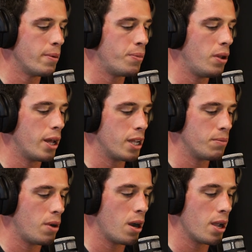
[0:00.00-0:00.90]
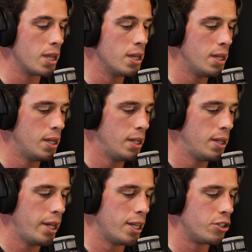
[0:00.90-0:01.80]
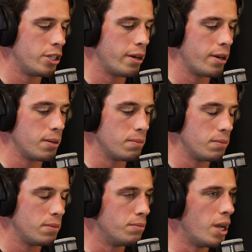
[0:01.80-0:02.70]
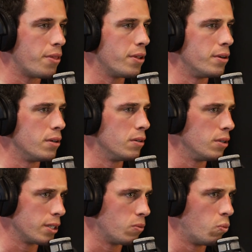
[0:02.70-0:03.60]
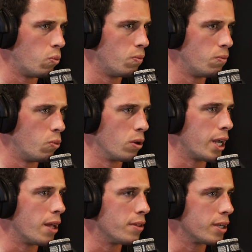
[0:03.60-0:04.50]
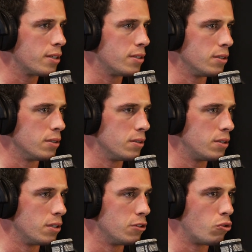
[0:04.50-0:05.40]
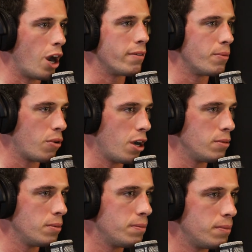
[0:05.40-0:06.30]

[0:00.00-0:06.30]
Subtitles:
applying my engineering method or like work ethic to the driving problem.